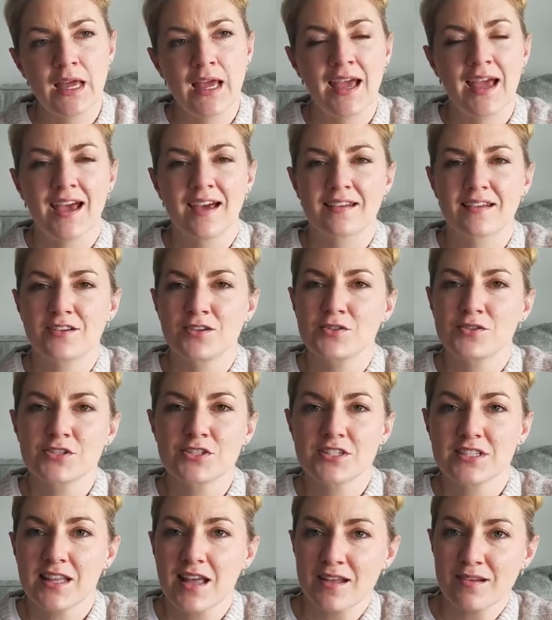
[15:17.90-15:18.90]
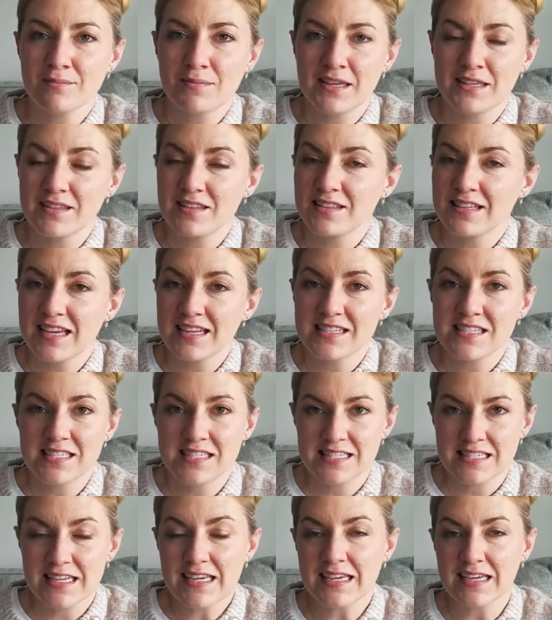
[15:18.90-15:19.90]
And I know there's a lot of men that like to
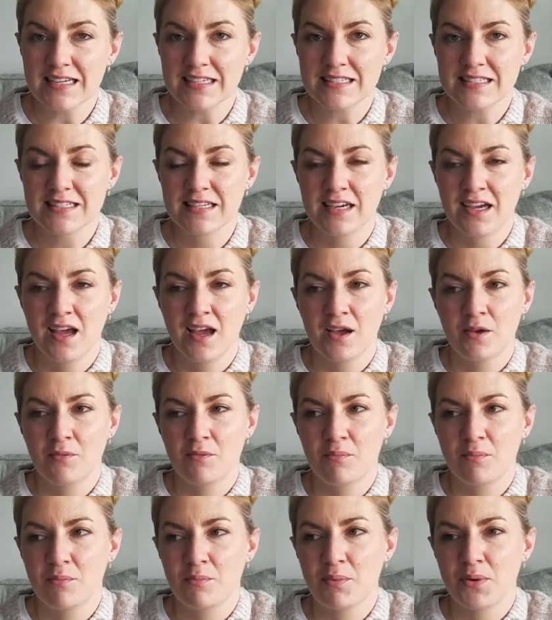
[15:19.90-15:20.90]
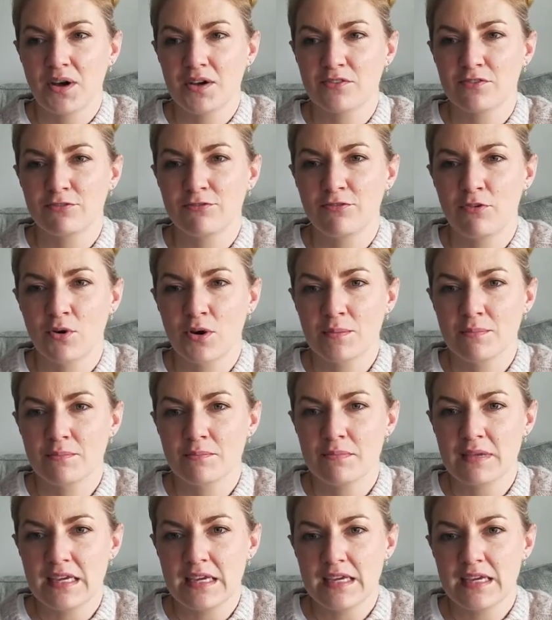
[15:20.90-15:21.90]
see it. But for
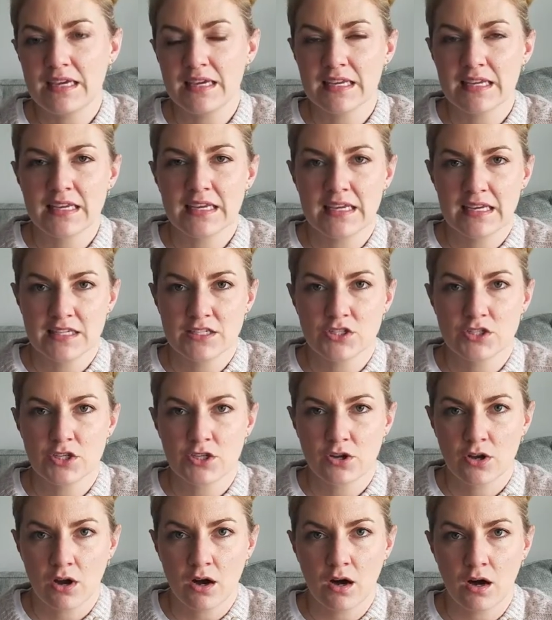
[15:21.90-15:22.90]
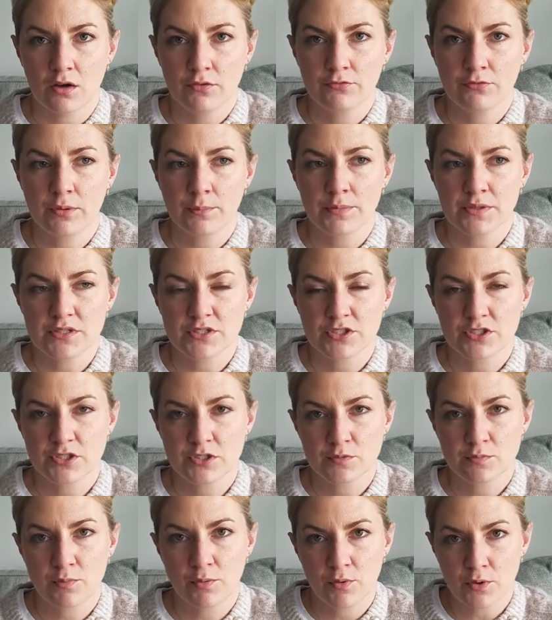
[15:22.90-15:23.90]
me getting into golf from the
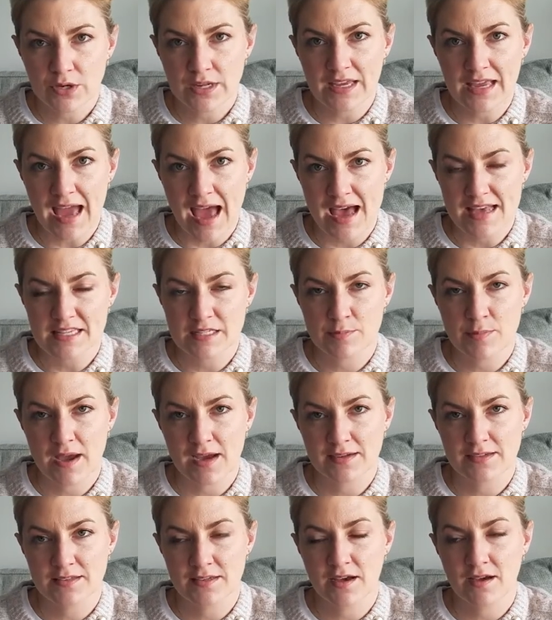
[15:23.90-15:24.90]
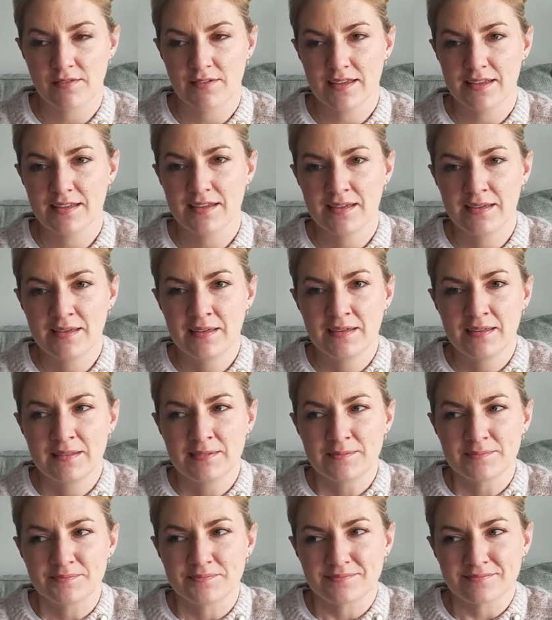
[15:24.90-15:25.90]
sporty aspect of it,
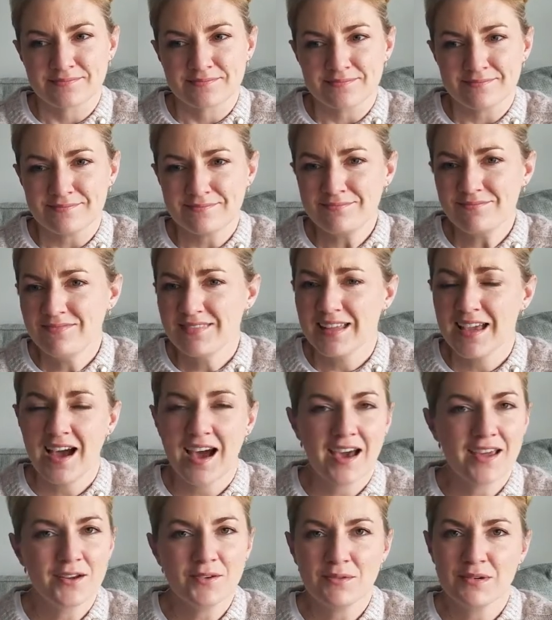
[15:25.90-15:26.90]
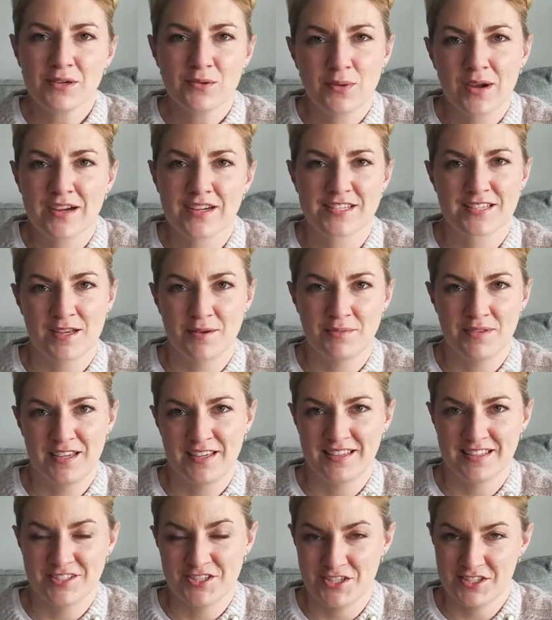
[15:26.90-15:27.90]
I don't want to wear something
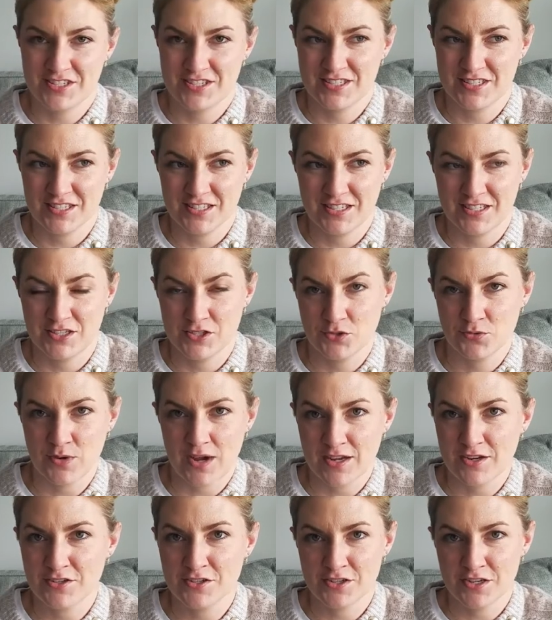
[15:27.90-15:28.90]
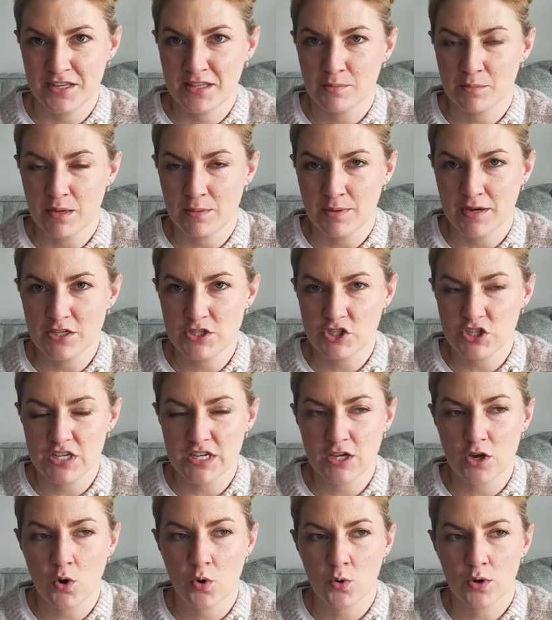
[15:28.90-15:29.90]
that just is right underneath my butt
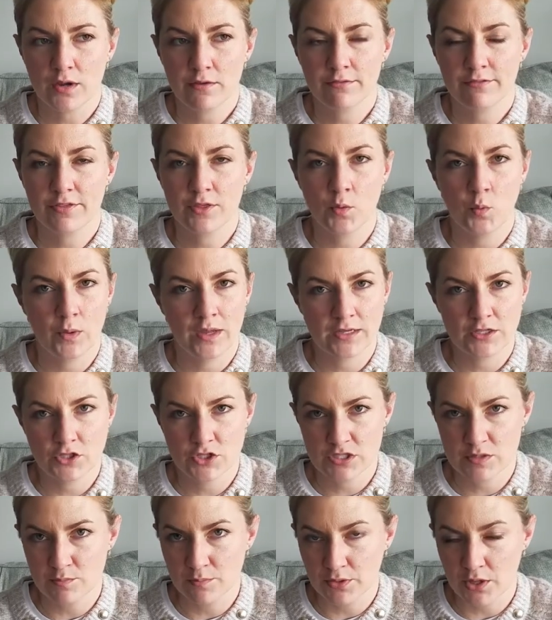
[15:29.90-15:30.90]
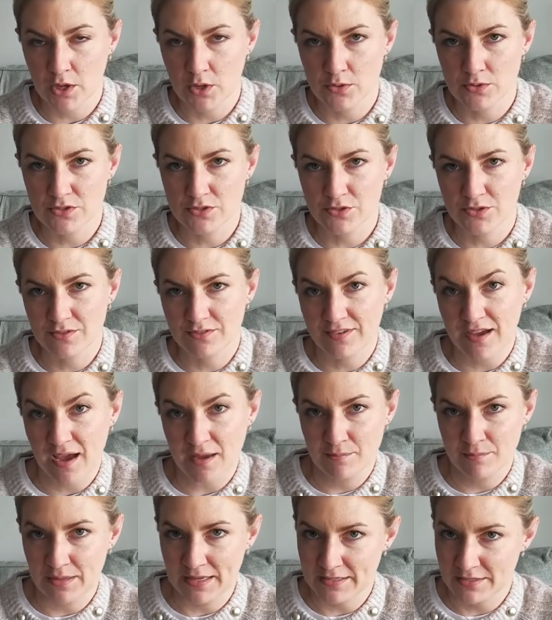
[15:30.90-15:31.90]
cheek or if the wind just blows or if I
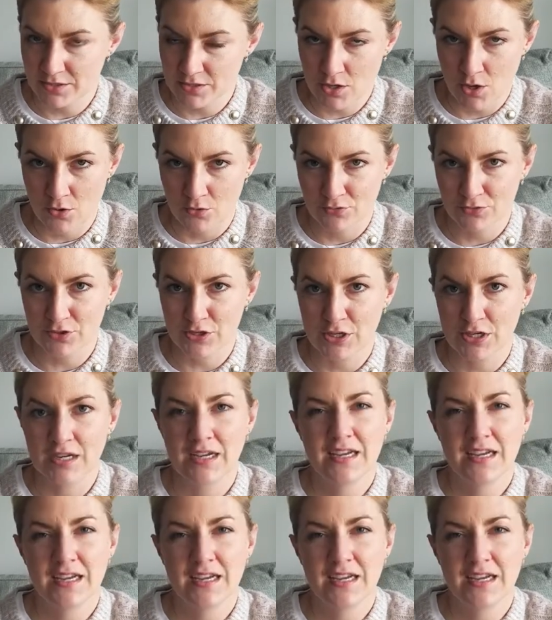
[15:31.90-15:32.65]
bend over